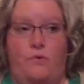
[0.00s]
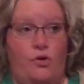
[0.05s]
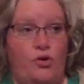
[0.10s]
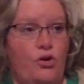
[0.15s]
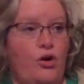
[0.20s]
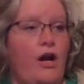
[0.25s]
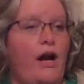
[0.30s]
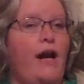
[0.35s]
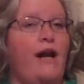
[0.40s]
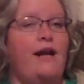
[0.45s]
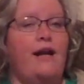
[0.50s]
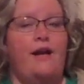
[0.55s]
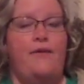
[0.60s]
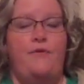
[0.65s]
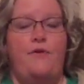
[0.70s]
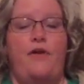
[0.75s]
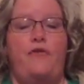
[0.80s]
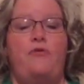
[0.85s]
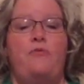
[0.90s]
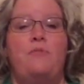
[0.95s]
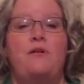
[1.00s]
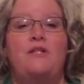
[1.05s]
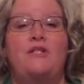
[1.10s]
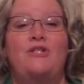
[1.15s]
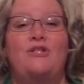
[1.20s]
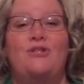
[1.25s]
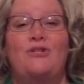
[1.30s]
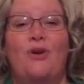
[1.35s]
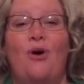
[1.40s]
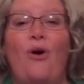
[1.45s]
Great. Have you ever been
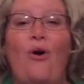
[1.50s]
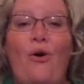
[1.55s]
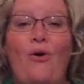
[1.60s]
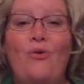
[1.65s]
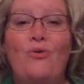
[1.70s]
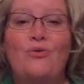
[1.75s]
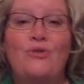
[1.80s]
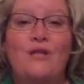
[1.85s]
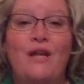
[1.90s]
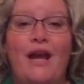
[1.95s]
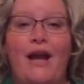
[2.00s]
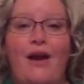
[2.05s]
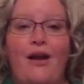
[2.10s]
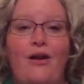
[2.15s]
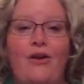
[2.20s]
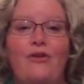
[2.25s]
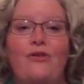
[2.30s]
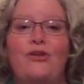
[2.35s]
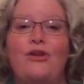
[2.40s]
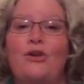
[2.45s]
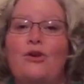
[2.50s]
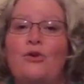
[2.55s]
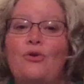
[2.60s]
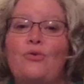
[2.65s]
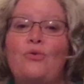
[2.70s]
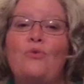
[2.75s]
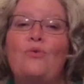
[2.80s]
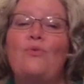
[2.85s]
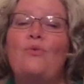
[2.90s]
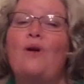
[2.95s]
so scared
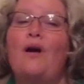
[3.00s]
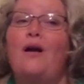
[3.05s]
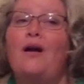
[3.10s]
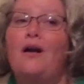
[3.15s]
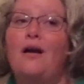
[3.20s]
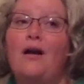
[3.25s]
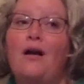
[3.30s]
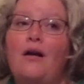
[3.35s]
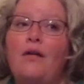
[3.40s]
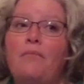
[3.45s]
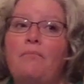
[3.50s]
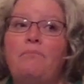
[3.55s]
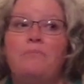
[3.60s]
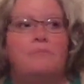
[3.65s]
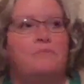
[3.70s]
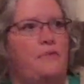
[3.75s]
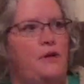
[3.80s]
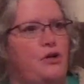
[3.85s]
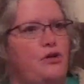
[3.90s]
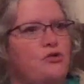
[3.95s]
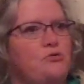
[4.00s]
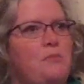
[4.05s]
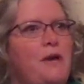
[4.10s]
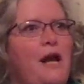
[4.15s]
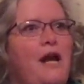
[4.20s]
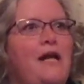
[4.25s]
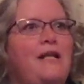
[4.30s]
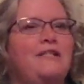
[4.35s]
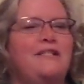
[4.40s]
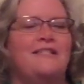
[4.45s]
you peed your
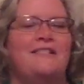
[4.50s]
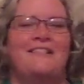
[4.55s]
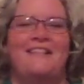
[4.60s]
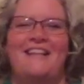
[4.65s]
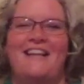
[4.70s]
pants?